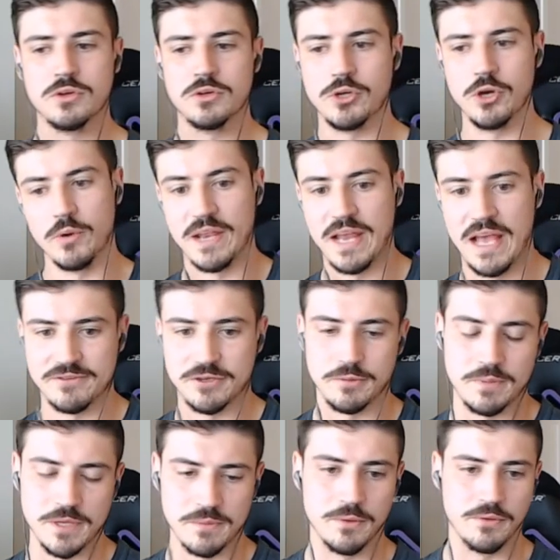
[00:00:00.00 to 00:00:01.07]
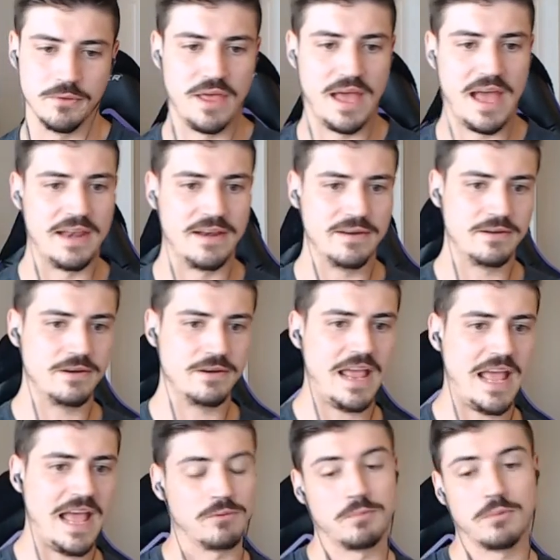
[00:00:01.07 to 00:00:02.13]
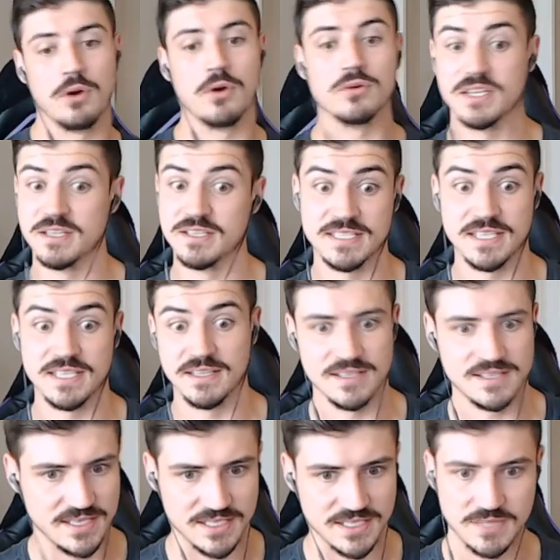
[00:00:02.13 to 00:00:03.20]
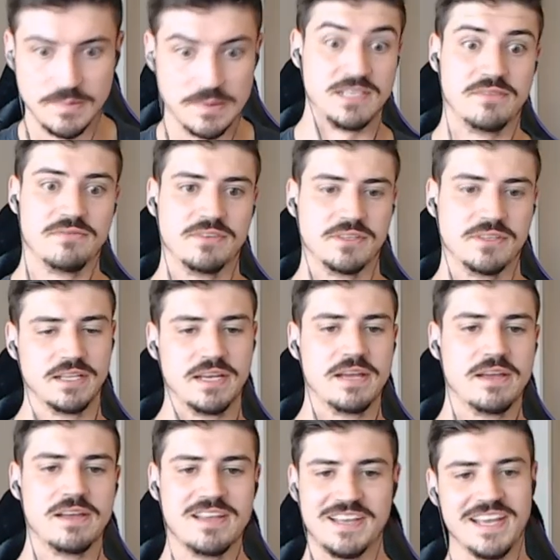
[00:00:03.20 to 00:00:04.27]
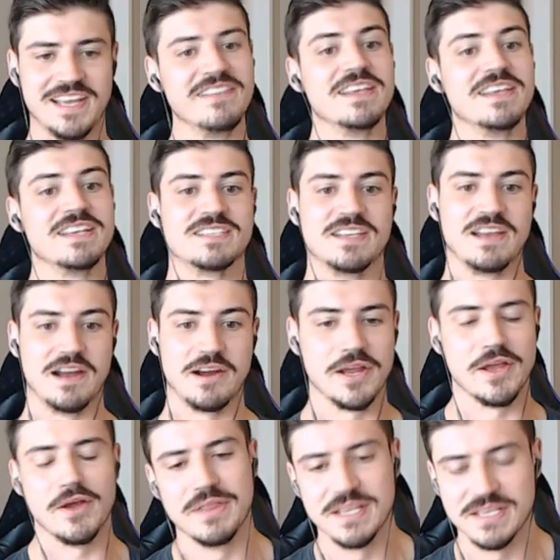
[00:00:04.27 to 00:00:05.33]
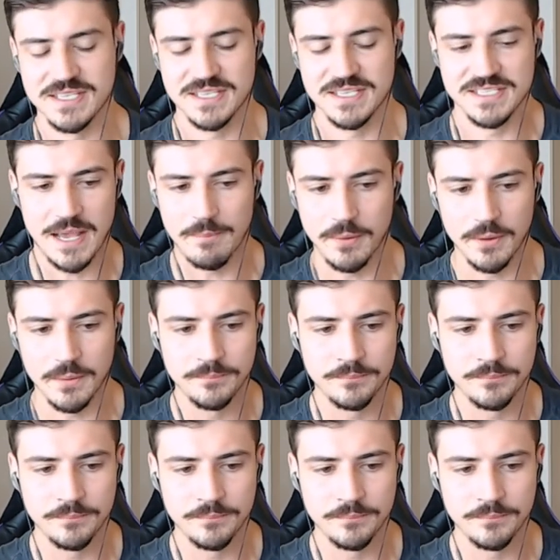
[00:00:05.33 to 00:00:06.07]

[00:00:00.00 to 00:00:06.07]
going after people that have a protein synthesis specifically in this scenario, in this example.